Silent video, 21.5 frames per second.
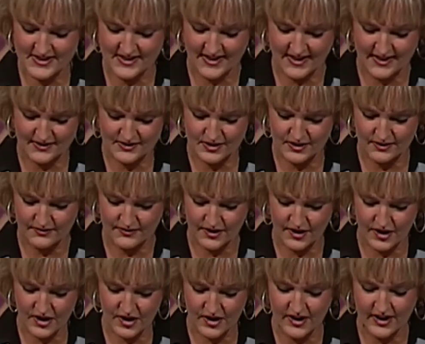the answer.
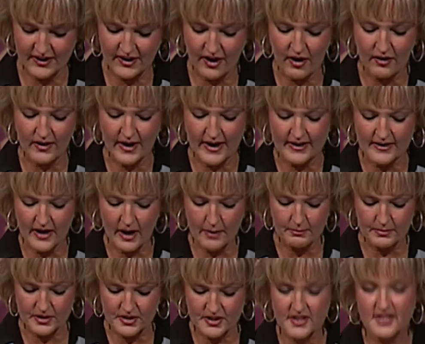Very good. All right,
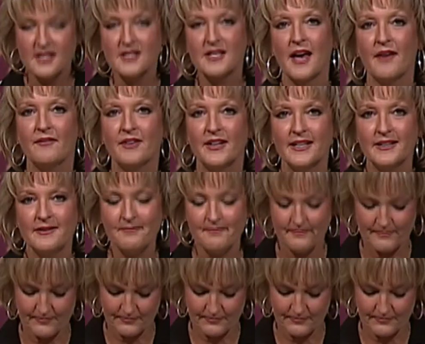number seven.